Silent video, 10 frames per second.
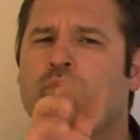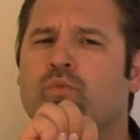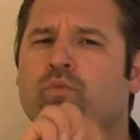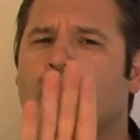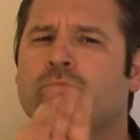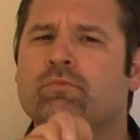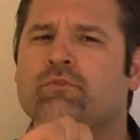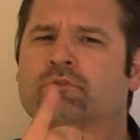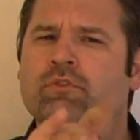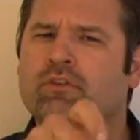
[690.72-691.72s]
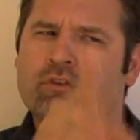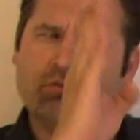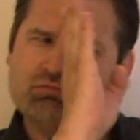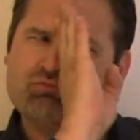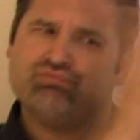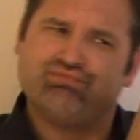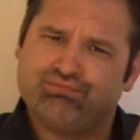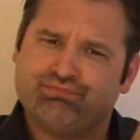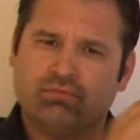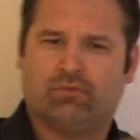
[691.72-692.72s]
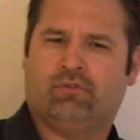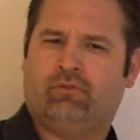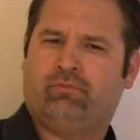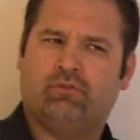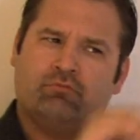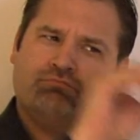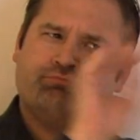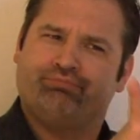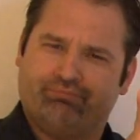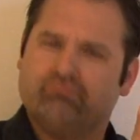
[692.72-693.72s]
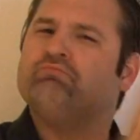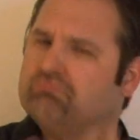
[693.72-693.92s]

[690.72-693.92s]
Otherwise, contact the company directly and apply.